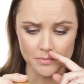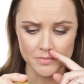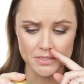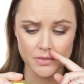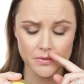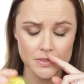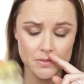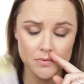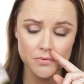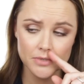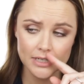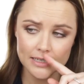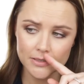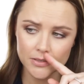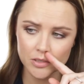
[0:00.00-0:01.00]
So it's a
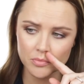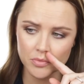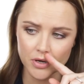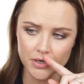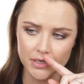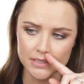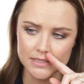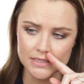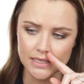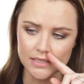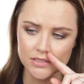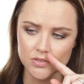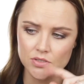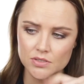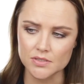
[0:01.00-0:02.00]
really good product
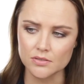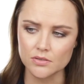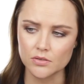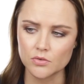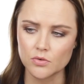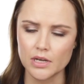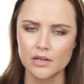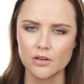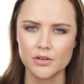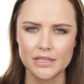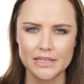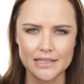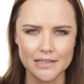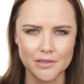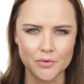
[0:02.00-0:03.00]
that's just got quite a lot
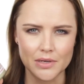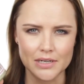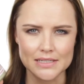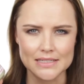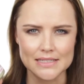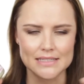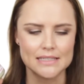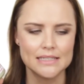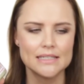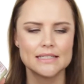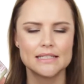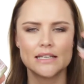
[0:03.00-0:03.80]
of healing qualities in it,